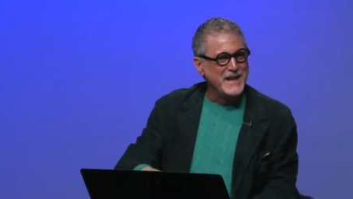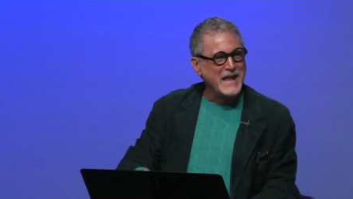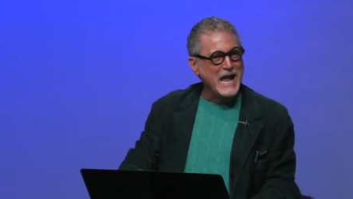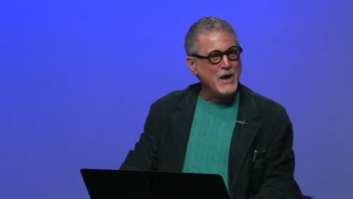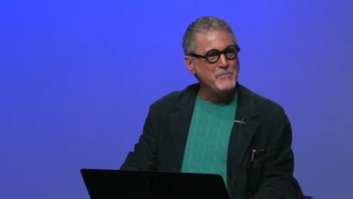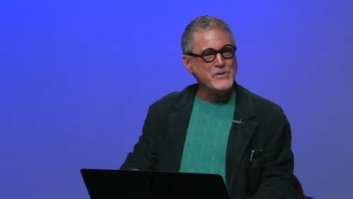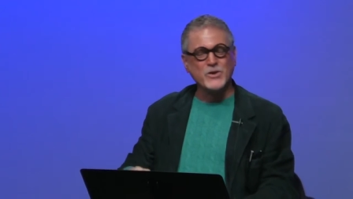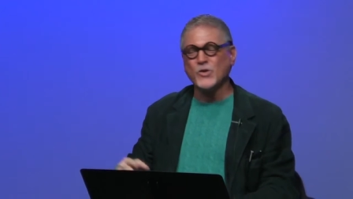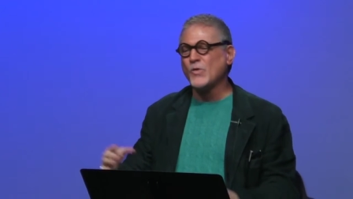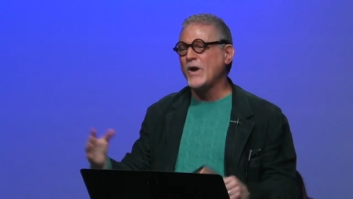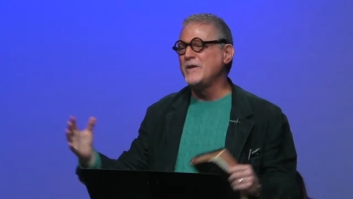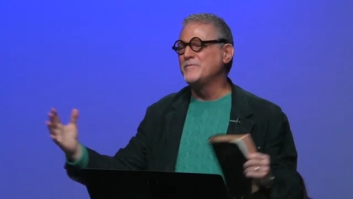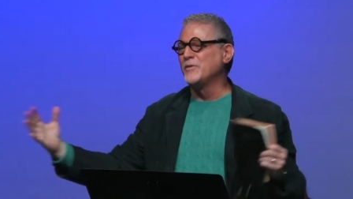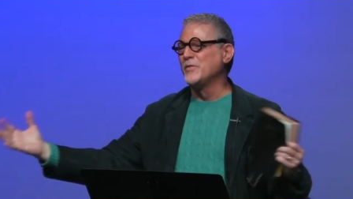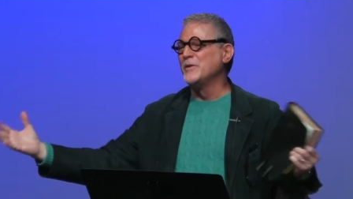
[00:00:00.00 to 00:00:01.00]
How many are
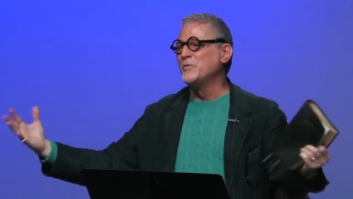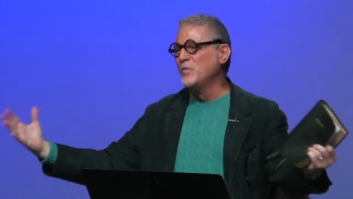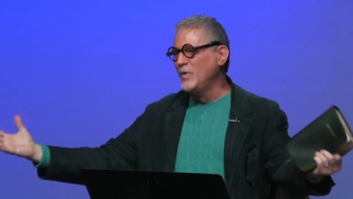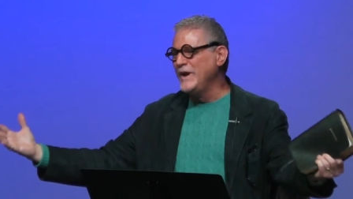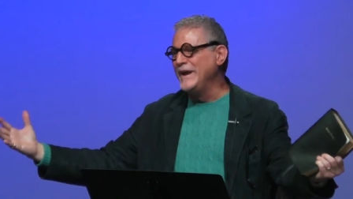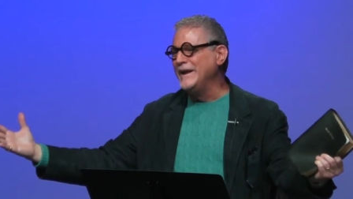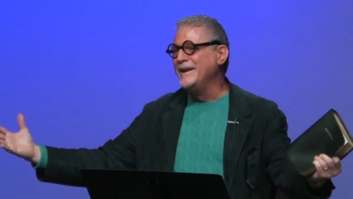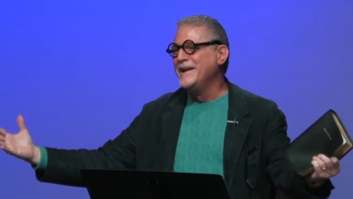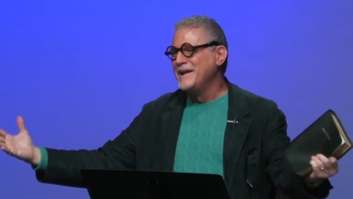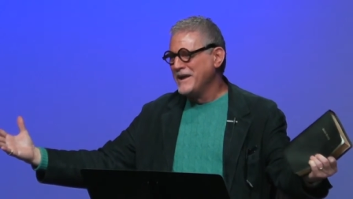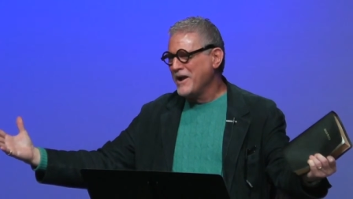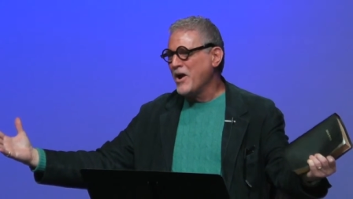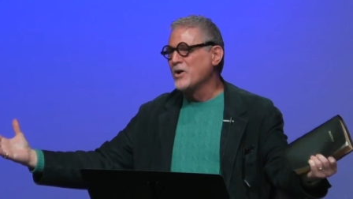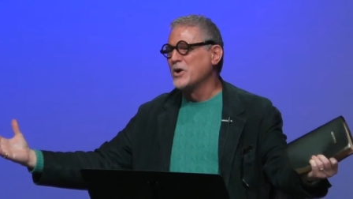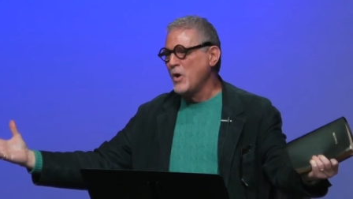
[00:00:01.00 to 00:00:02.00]
grateful that we
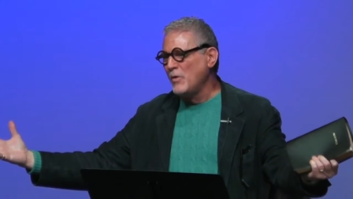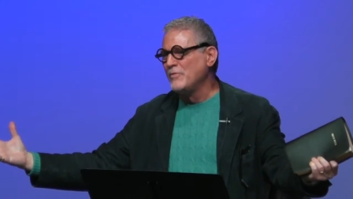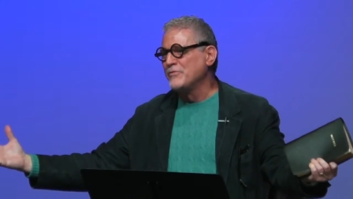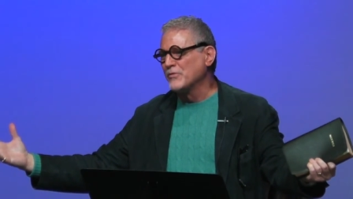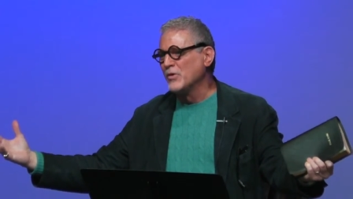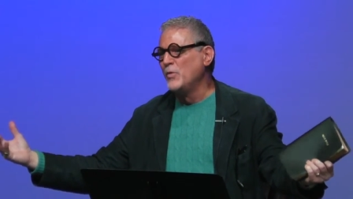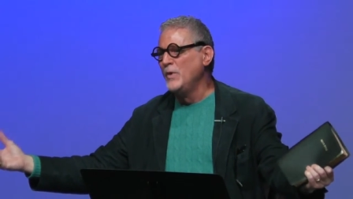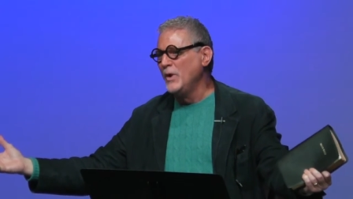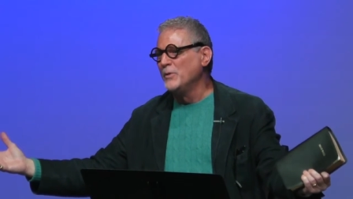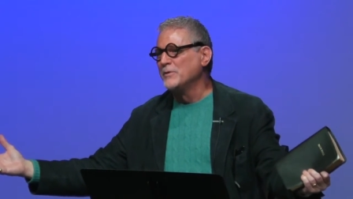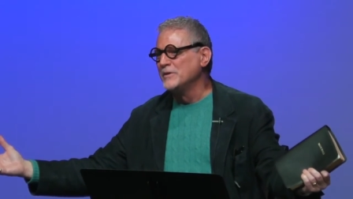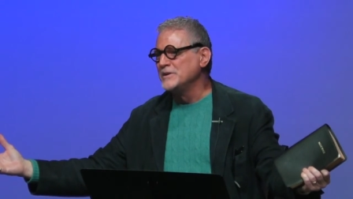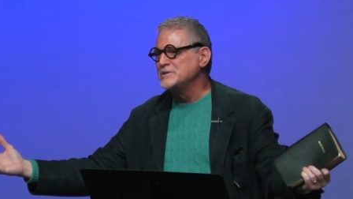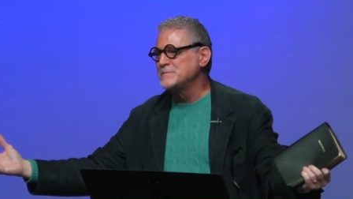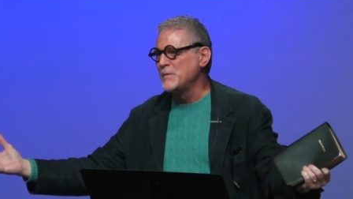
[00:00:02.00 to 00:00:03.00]
are going through a
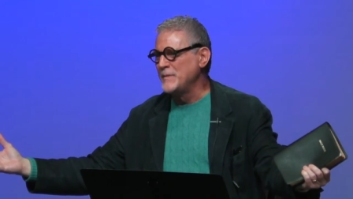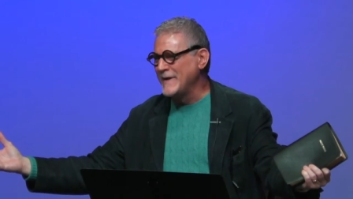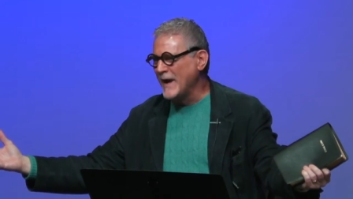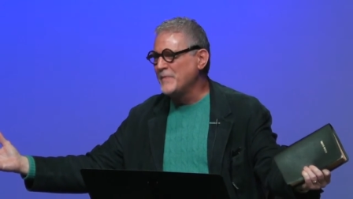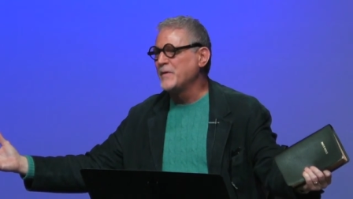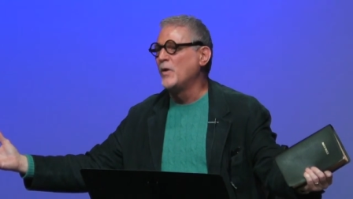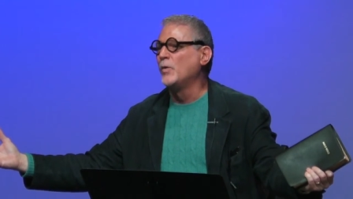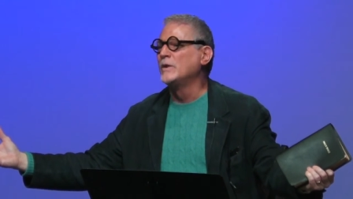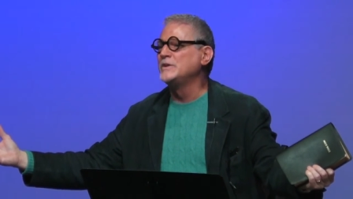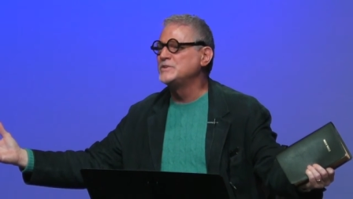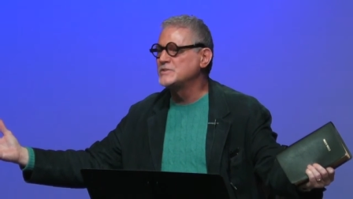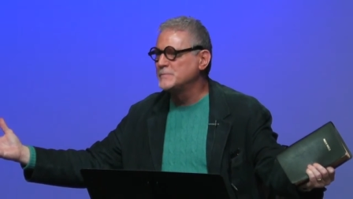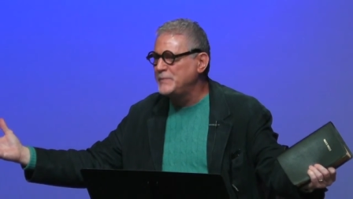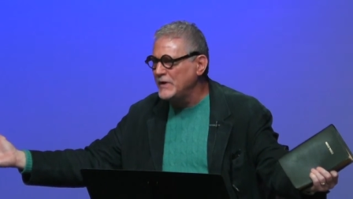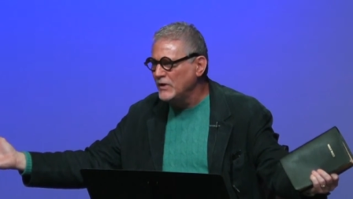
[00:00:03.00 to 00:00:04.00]
wilderness, but we got the Holy
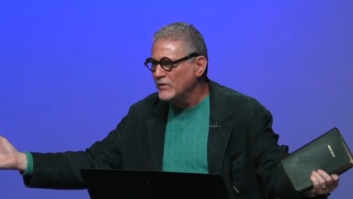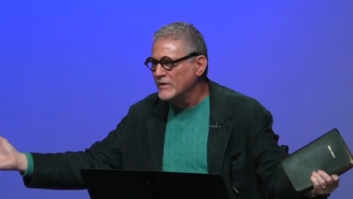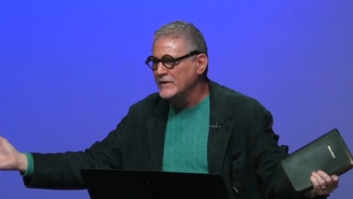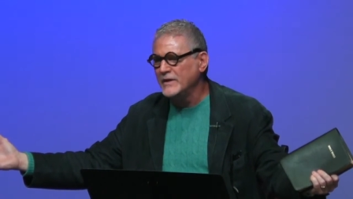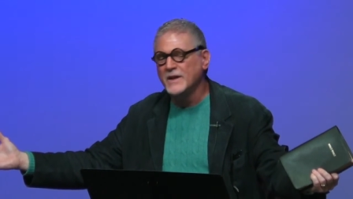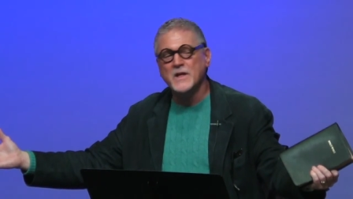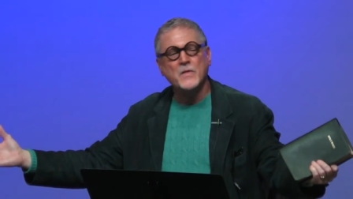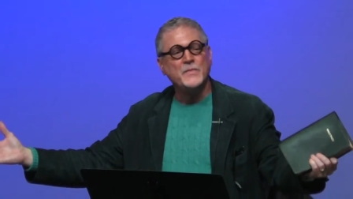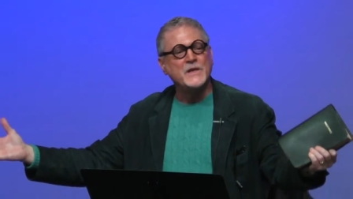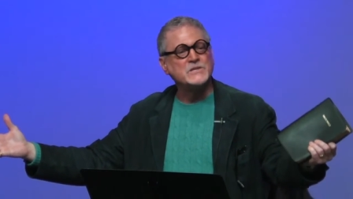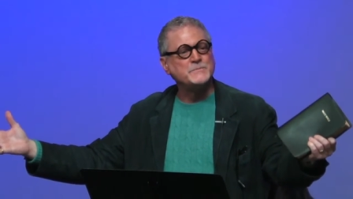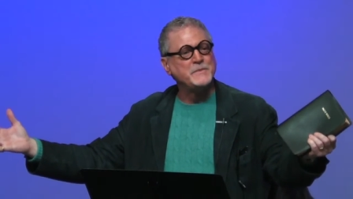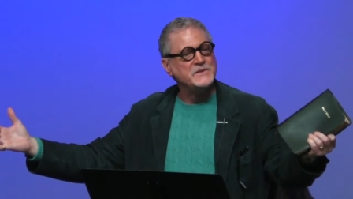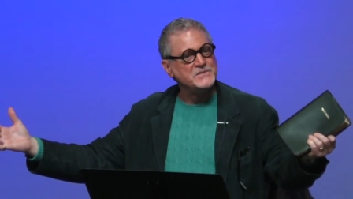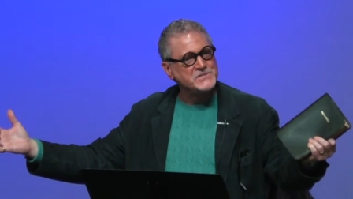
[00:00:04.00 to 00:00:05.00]
Spirit
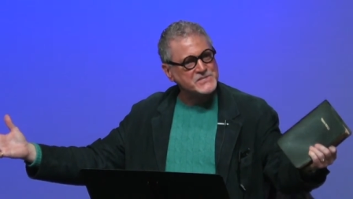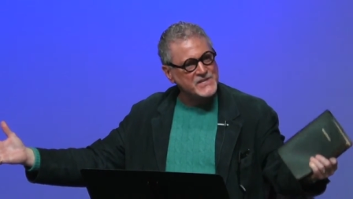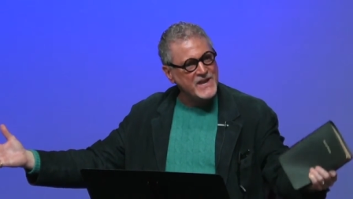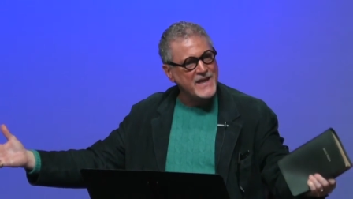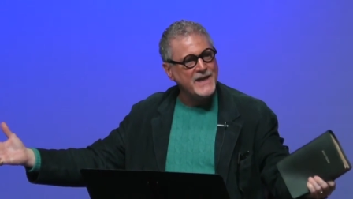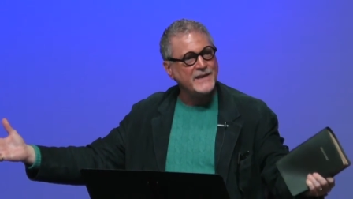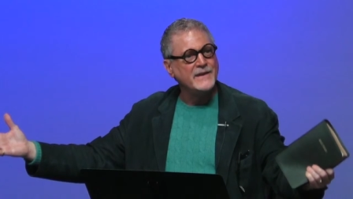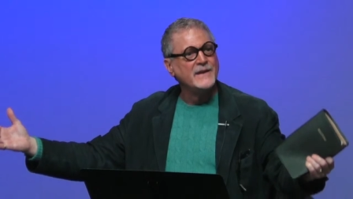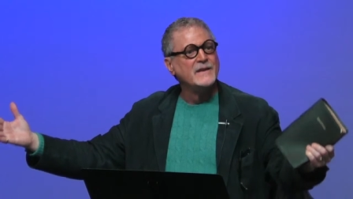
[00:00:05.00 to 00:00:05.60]
that's been sent